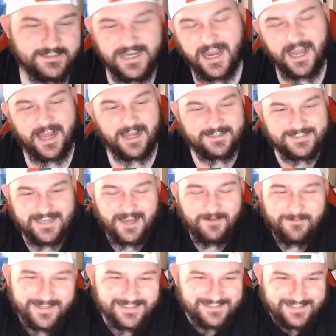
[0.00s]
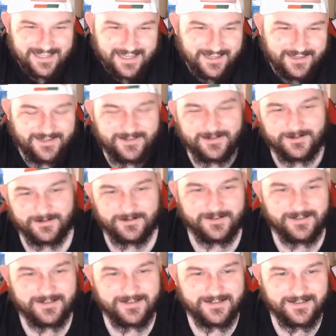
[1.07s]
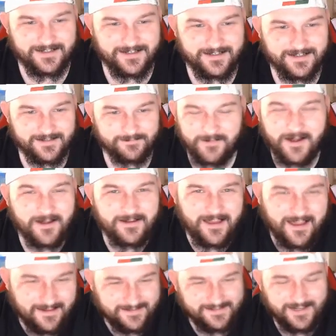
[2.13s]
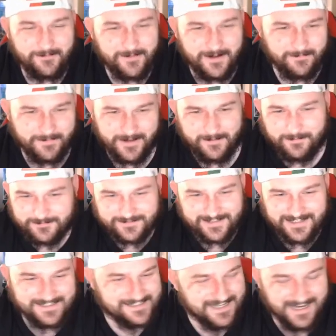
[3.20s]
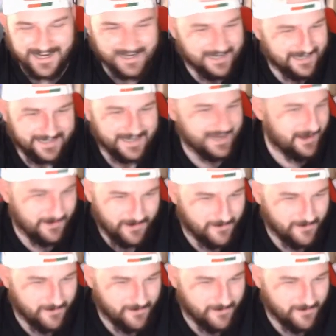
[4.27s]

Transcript: Ta. Ta means thank you. Mate, uh, so many people say ta, like